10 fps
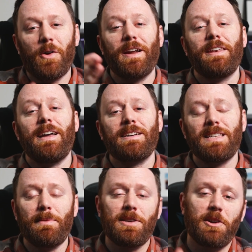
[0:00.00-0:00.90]
All right, and next,
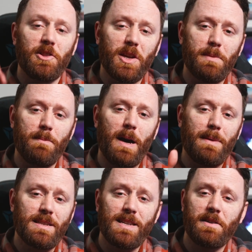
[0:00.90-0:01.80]
let me talk a little bit about my
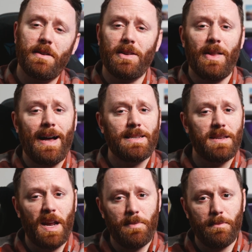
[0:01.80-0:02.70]
second class
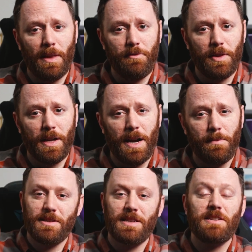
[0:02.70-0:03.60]
that I've been leveling
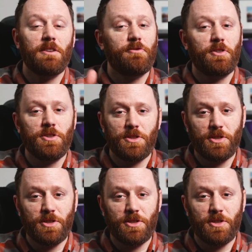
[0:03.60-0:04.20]
up. Since I first